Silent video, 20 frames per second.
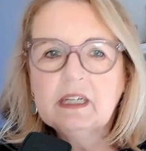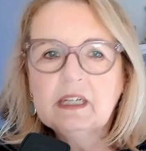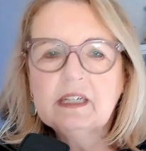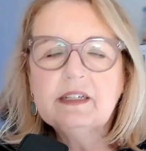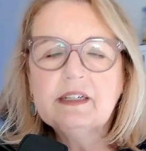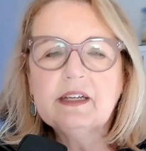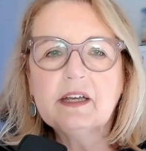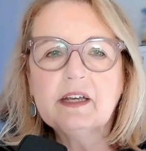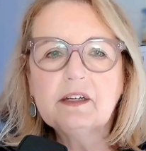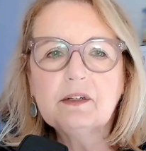
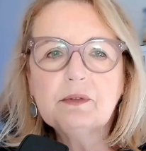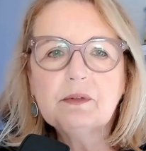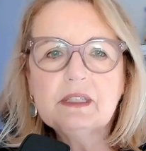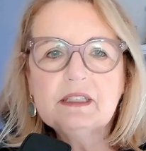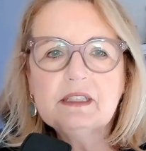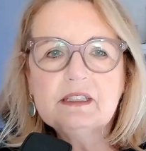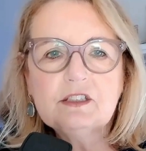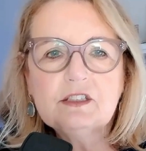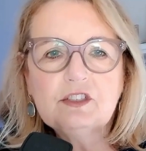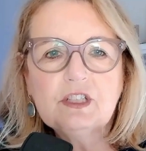Not only
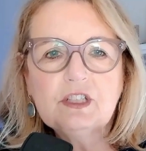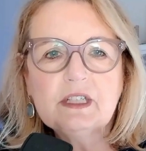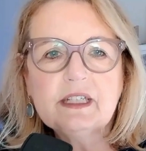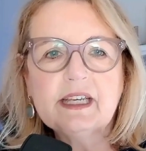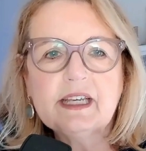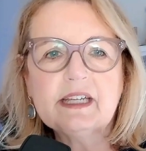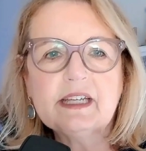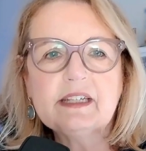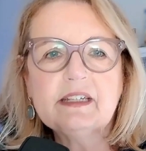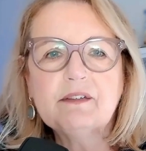did she
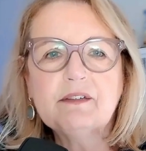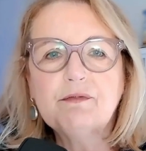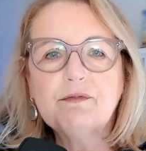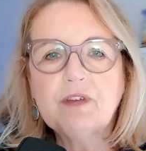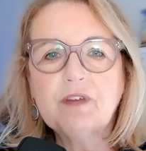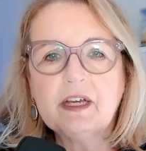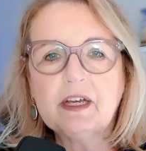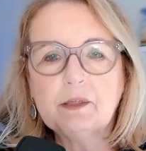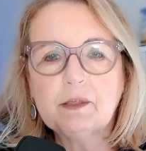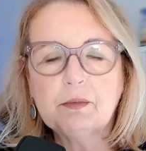get
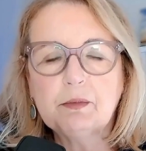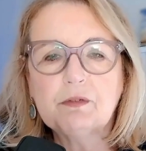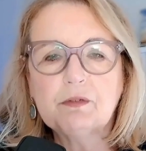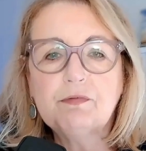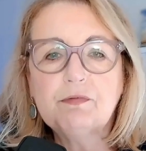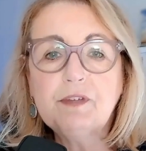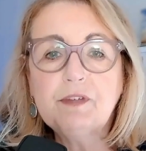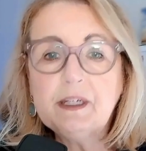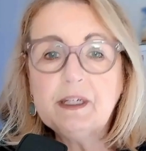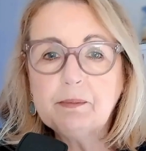invaluable
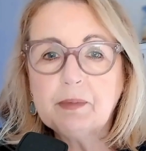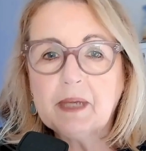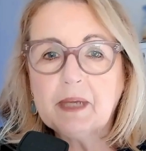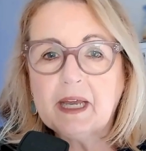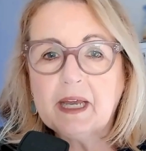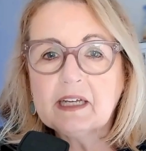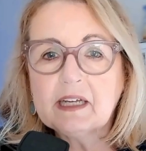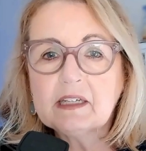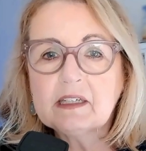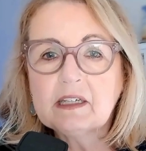
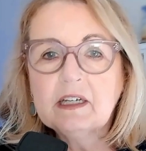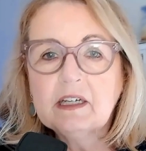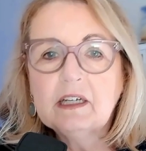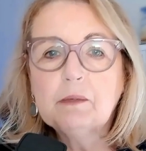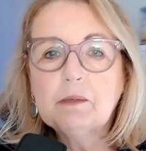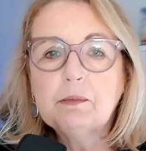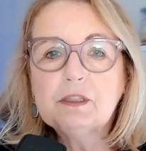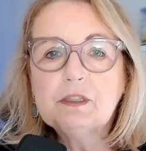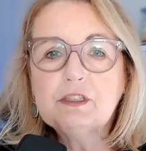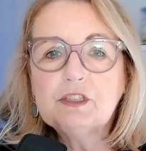feedback,
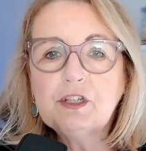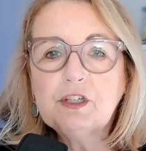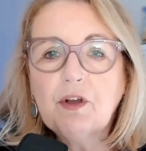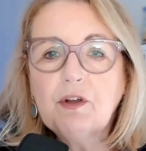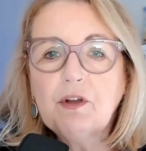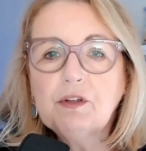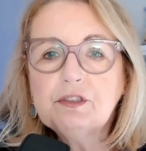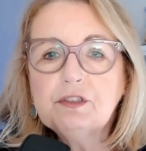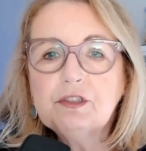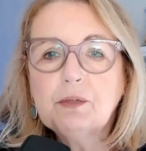but she
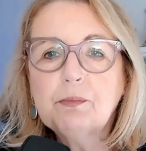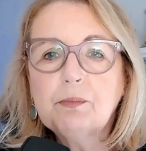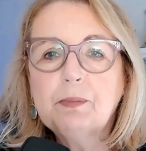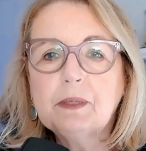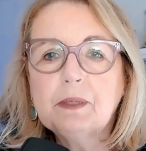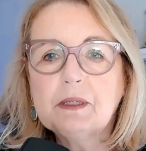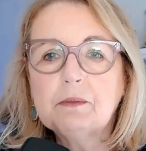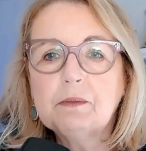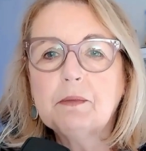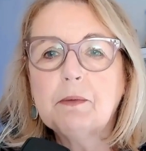also
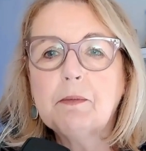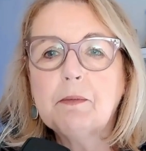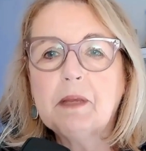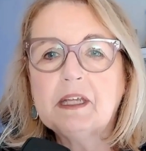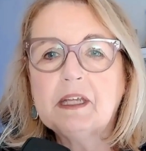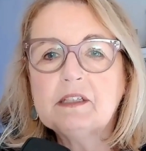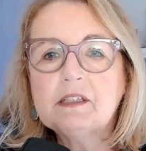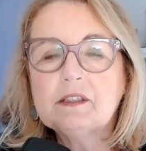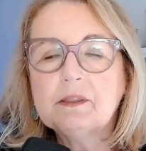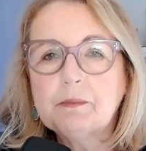built
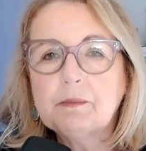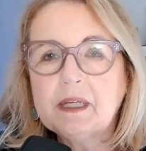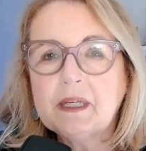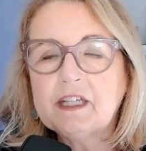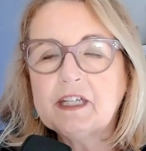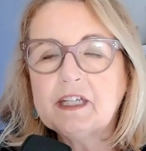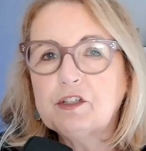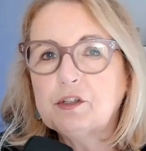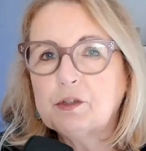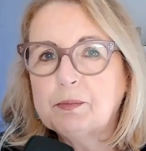momentum in
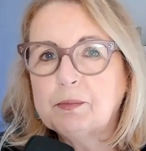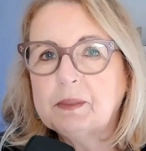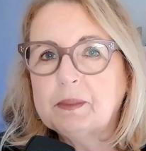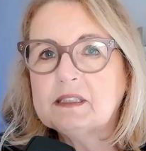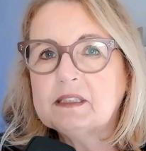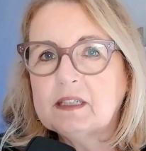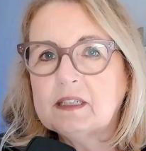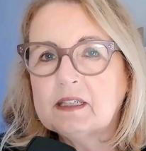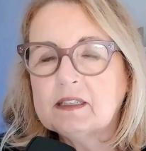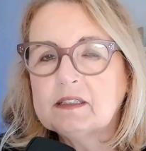
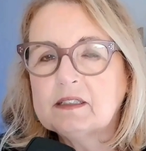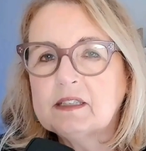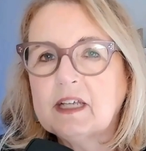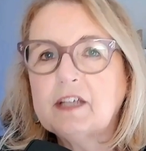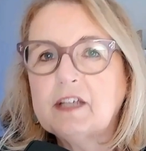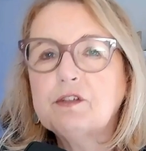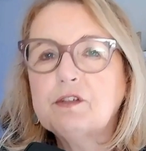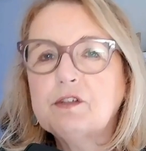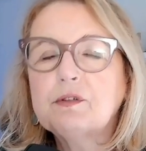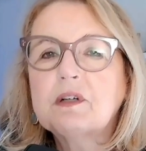business, and
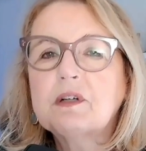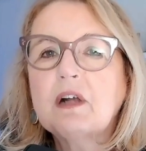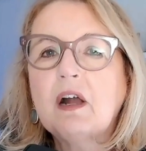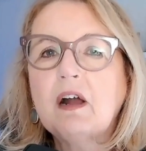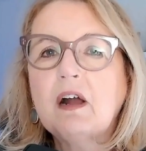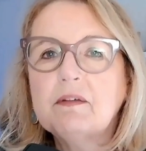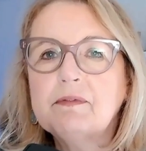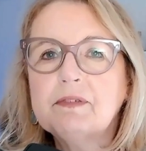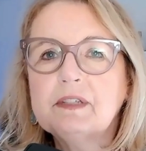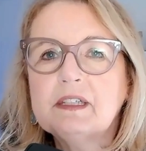her
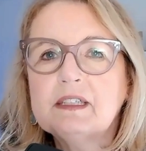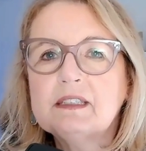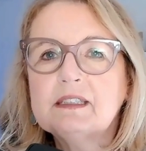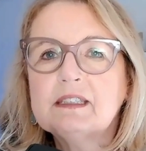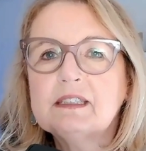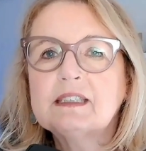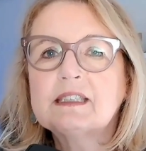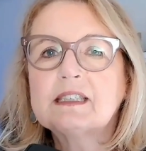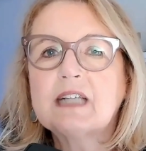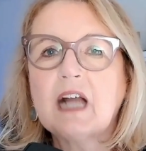
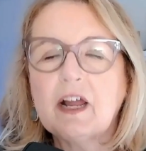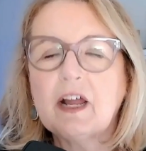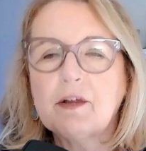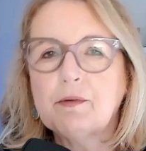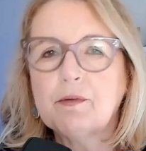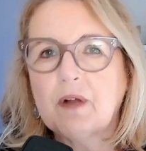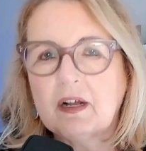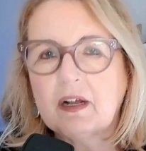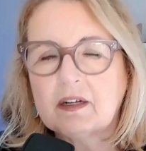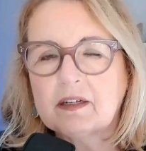confidence
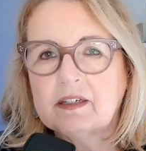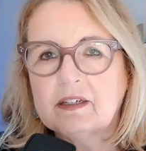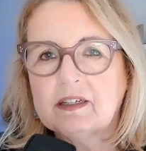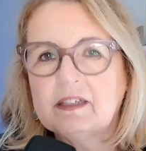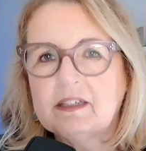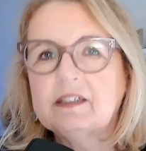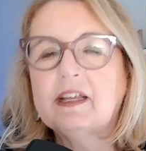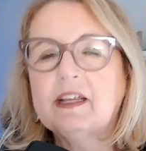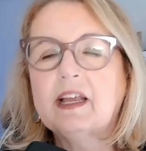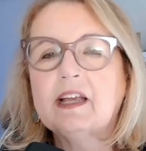skyrocketed
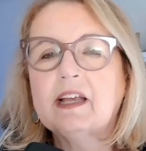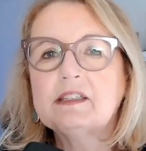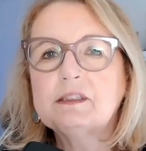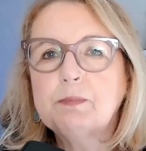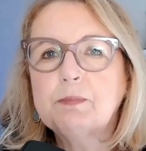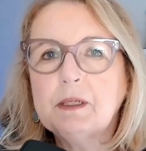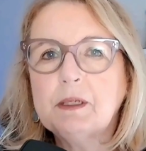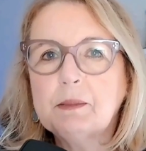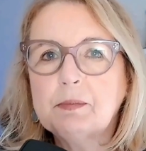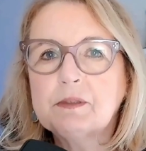as
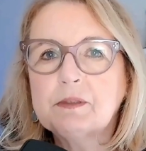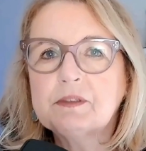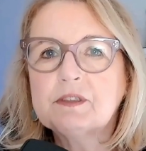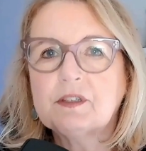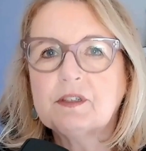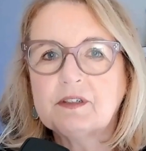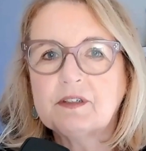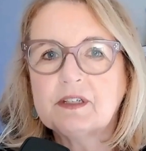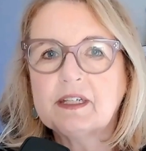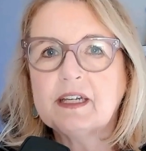people
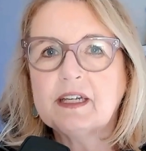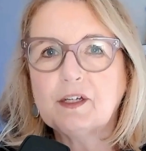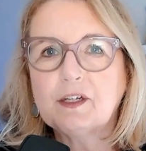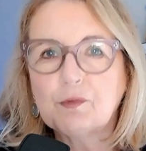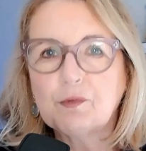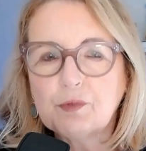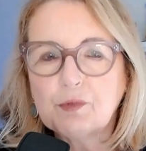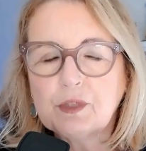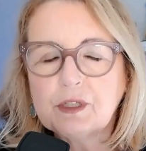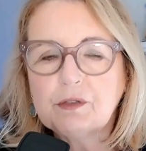started getting
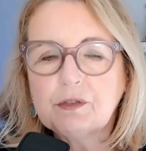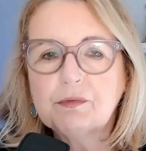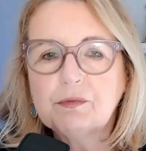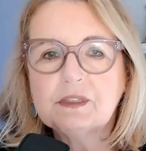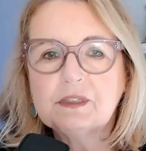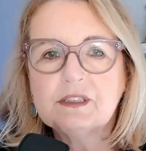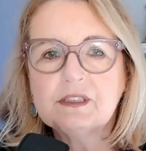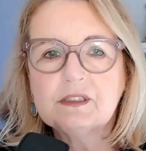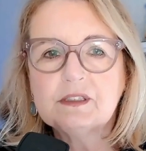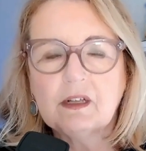real
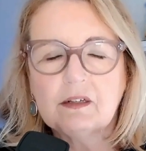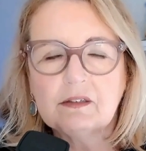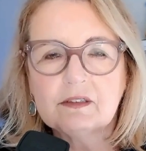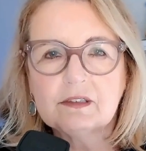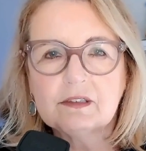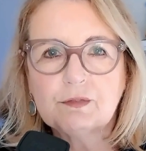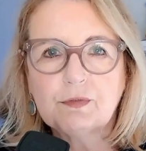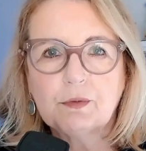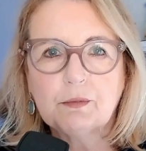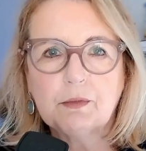results
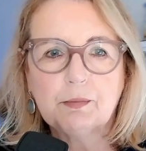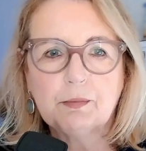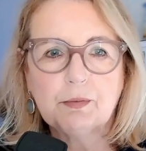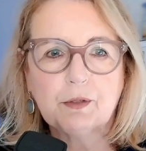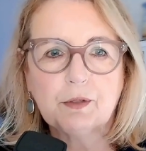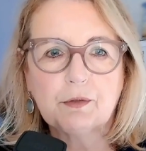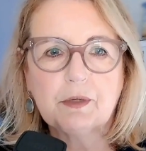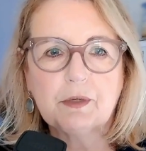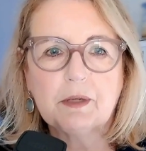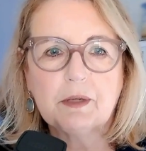from the
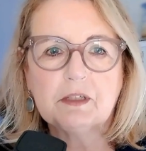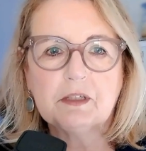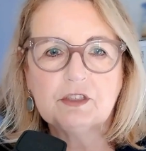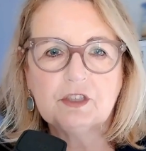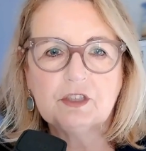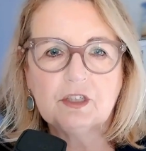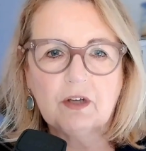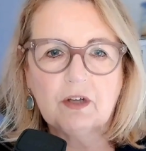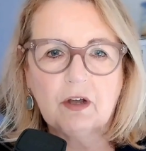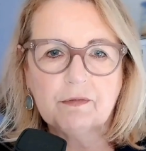program that she
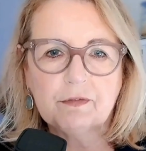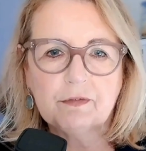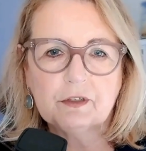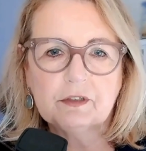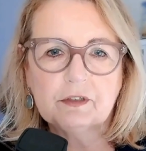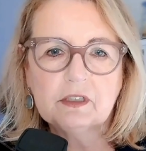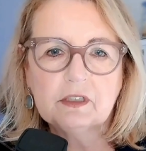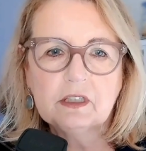offered.